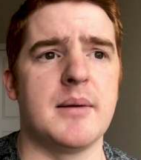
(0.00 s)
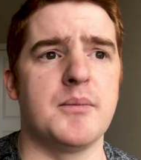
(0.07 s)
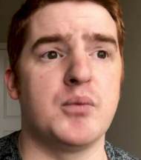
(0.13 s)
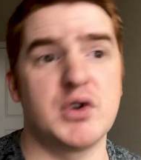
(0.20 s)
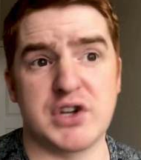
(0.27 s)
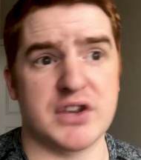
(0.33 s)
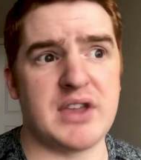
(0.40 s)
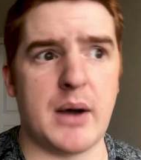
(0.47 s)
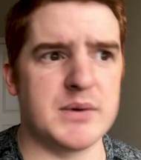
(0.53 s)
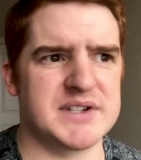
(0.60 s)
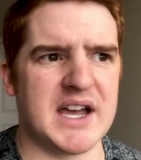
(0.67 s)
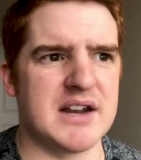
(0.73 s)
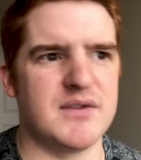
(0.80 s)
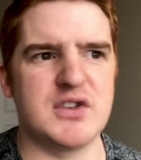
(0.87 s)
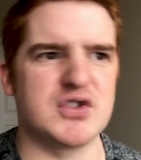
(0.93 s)
which I thought was
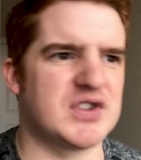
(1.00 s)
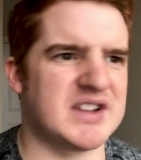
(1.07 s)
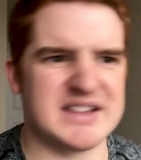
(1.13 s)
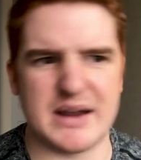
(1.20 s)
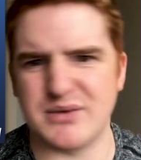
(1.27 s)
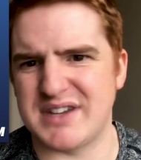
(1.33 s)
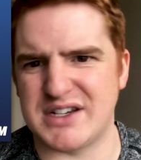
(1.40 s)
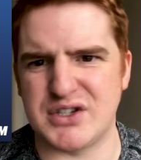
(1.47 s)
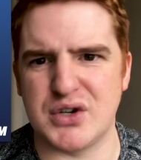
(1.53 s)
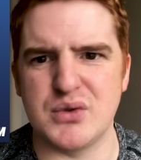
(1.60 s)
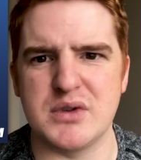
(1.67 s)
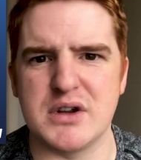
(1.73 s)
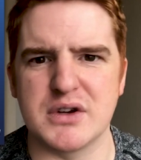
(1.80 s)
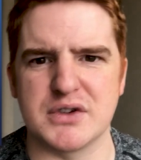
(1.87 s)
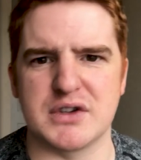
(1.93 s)
kind of interesting because that was like 2
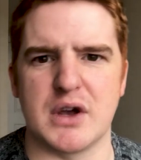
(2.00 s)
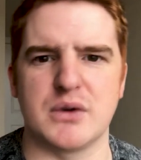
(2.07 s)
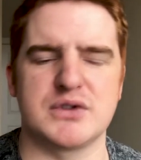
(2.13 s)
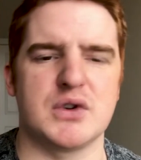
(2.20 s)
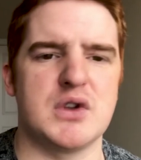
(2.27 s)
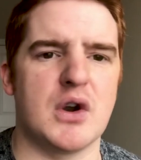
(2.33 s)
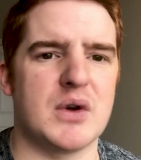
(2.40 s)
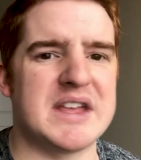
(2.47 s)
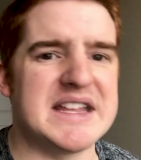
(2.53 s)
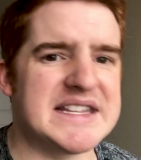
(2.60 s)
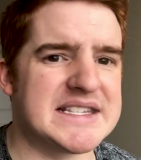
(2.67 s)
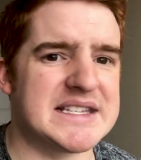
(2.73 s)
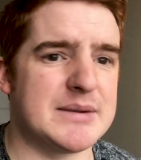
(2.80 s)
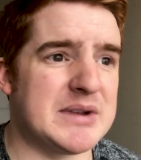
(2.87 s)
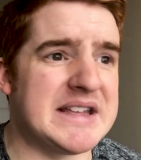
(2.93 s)
years ago. So, you know,
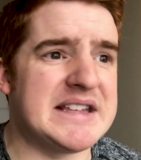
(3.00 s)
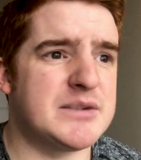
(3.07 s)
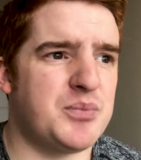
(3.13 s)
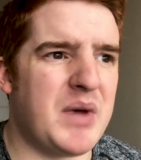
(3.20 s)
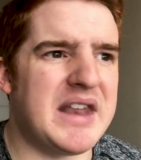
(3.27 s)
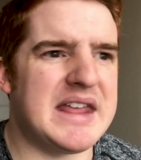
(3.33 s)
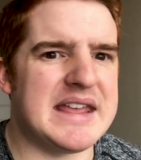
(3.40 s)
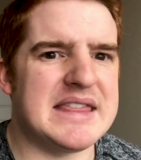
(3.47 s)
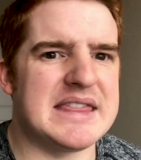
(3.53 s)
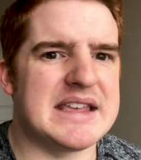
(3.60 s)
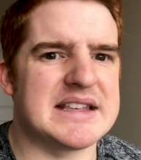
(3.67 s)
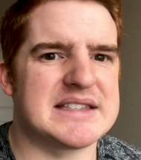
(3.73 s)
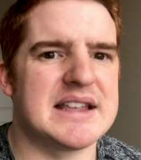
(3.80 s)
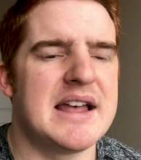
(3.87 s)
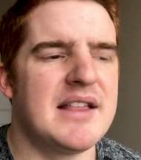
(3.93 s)
he's been in
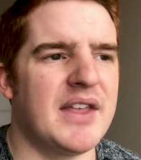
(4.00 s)
this.